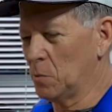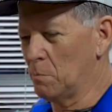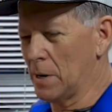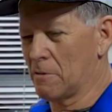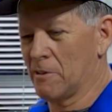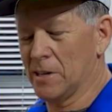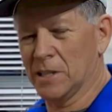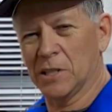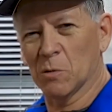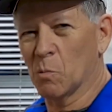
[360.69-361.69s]
to bury
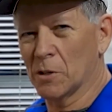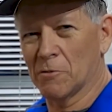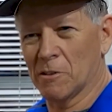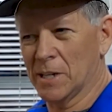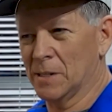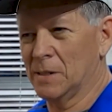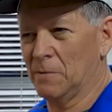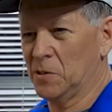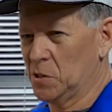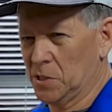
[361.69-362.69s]
it, you're wondering
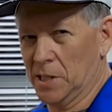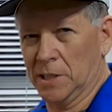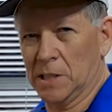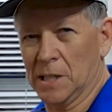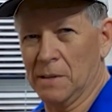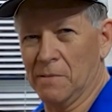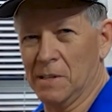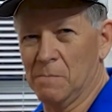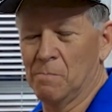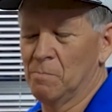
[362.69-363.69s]
if you should just leave
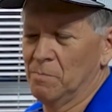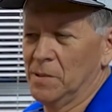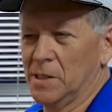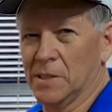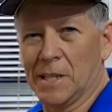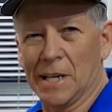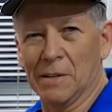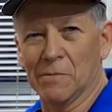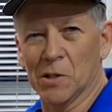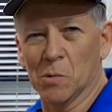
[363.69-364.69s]
it, you kind
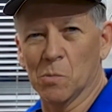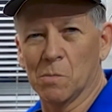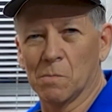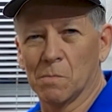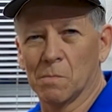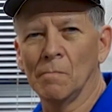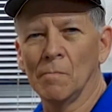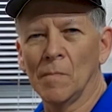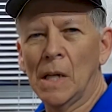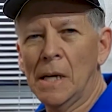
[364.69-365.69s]
of know.
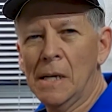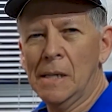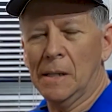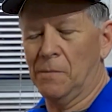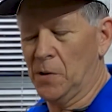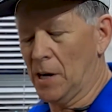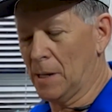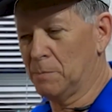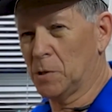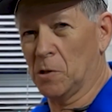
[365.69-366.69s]
If you
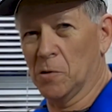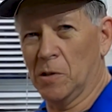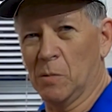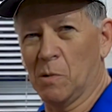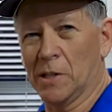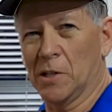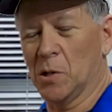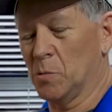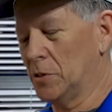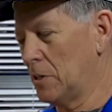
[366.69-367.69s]
absolutely want to
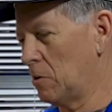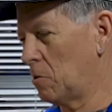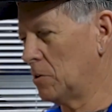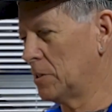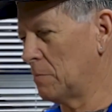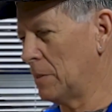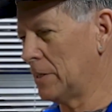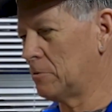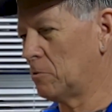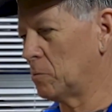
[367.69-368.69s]
know, there are some
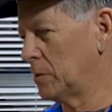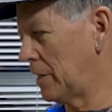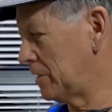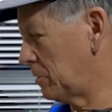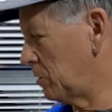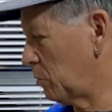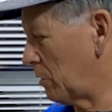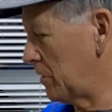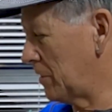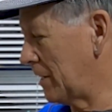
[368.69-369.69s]
electrical testers
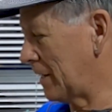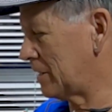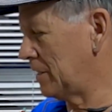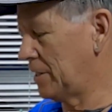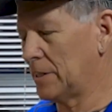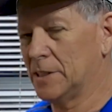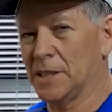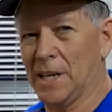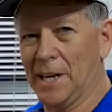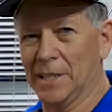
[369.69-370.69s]
where you can actually touch
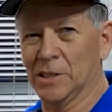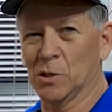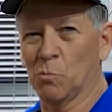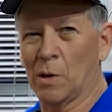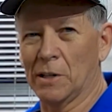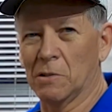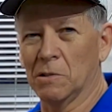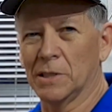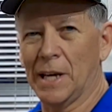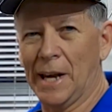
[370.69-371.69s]
the ends of the
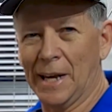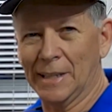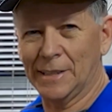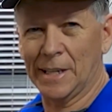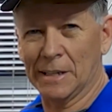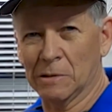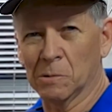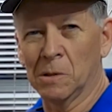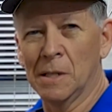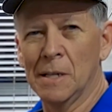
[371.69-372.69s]
wires and
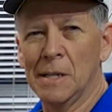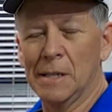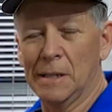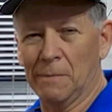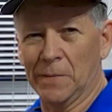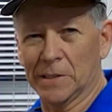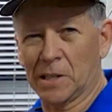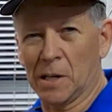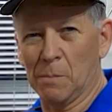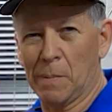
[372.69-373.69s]
tell if it's
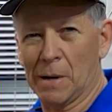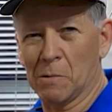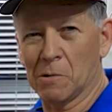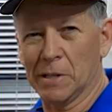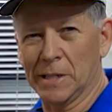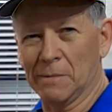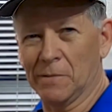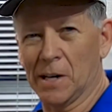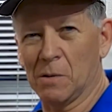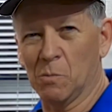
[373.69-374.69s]
got power, and
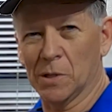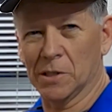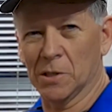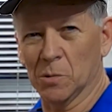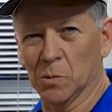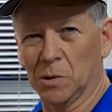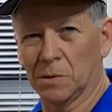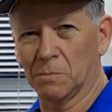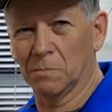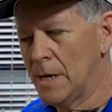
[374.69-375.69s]
I've got one of
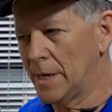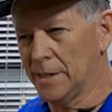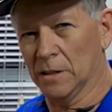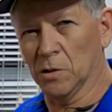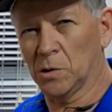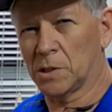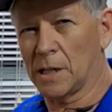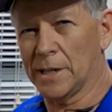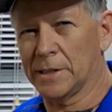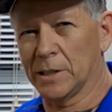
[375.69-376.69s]
those. And it looks
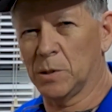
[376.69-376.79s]
like